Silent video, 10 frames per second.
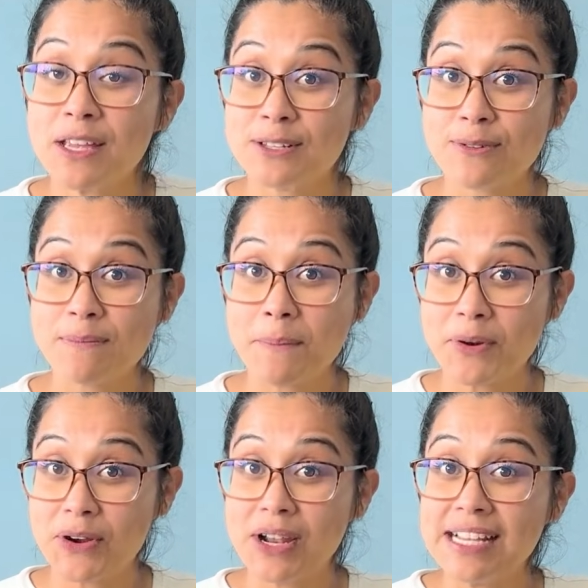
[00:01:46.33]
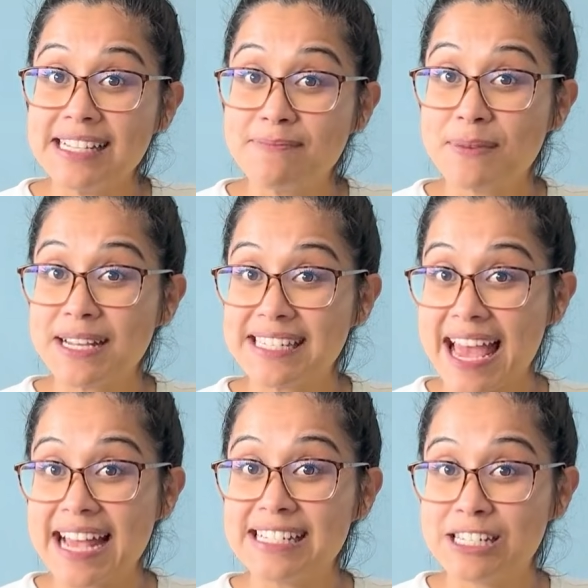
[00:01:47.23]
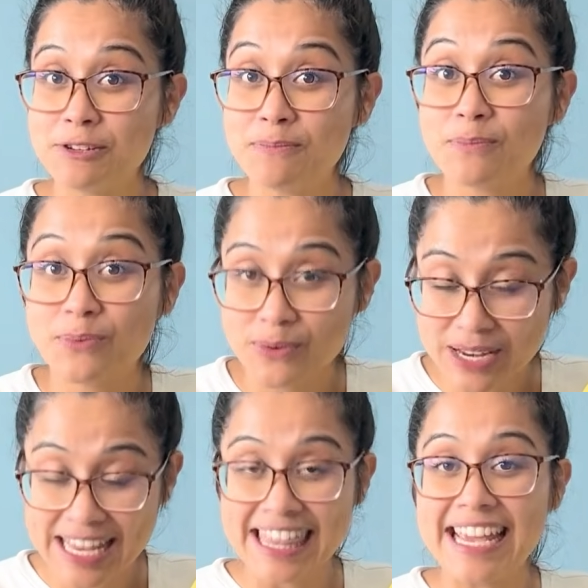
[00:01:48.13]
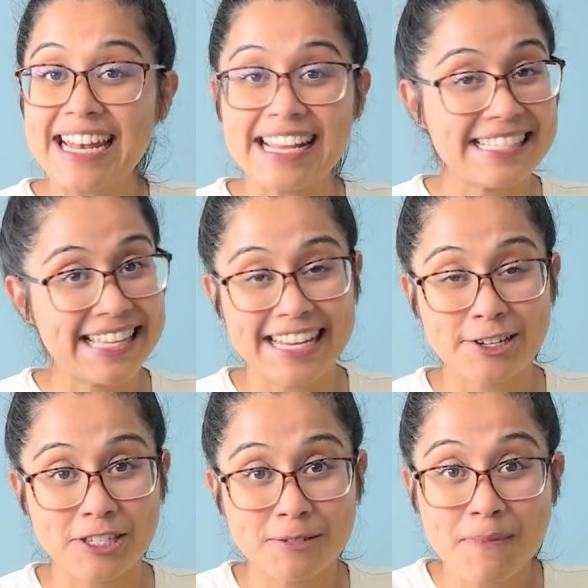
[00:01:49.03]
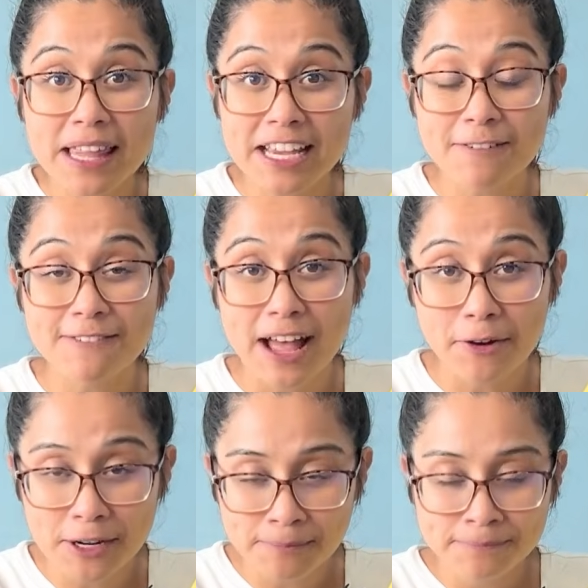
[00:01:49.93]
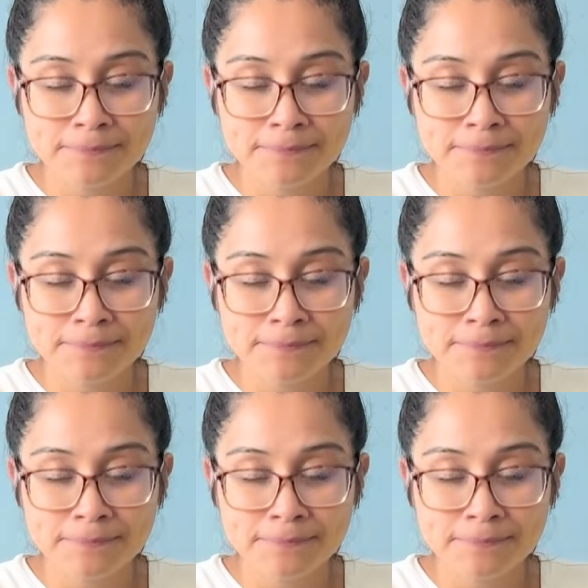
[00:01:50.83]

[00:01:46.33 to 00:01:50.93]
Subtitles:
So remember, pretend to breathe in as like you're smelling a flower